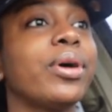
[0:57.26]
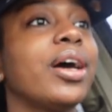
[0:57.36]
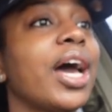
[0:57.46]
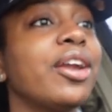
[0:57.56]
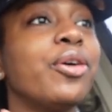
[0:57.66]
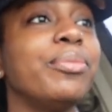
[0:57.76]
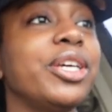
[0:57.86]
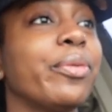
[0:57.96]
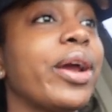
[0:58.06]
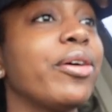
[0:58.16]
I don't
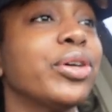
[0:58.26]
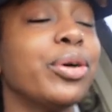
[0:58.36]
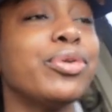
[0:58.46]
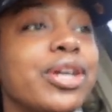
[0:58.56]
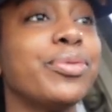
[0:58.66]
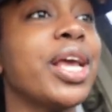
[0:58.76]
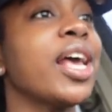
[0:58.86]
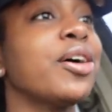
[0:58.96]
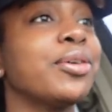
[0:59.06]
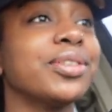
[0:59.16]
be around here with no
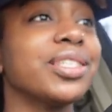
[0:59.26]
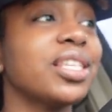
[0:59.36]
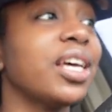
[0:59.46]
nails.